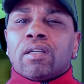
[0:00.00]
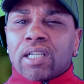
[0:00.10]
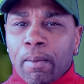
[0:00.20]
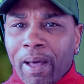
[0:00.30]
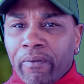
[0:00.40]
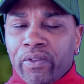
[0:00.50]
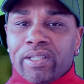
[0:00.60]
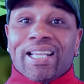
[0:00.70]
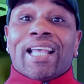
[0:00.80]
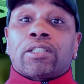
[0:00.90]
Come out of
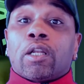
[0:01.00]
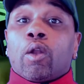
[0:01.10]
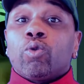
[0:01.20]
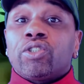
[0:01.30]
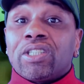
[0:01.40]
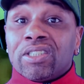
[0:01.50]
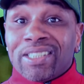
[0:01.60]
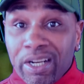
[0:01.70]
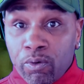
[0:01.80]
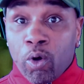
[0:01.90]
this as close to
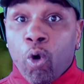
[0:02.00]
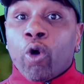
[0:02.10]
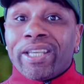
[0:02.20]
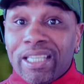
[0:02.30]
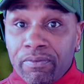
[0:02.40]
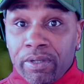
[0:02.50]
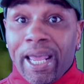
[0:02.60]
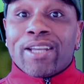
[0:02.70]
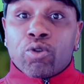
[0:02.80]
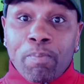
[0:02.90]
zero or even
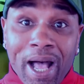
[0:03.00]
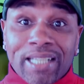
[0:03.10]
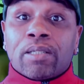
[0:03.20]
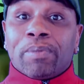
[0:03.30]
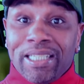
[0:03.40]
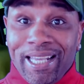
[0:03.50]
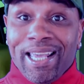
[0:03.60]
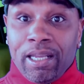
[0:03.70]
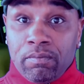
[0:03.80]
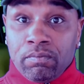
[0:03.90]
as you possibly can.